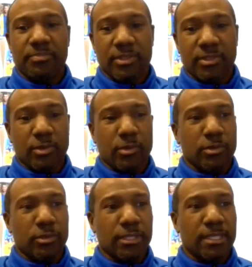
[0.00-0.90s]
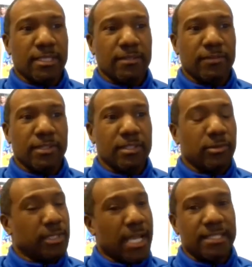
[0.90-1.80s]
So you look at division.
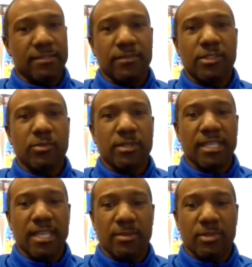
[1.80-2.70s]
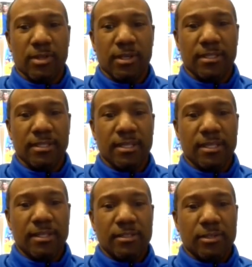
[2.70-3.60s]
There were a lot of Division One games on,
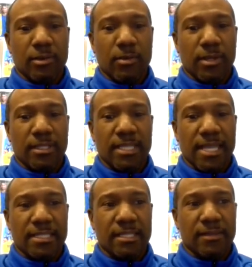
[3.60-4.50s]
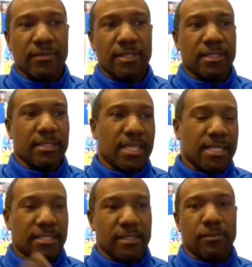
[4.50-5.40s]
you know, on Thanksgiving and the
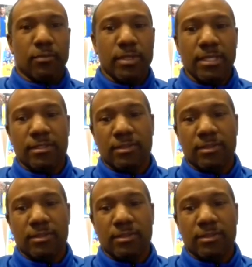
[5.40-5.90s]
Thanksgiving week.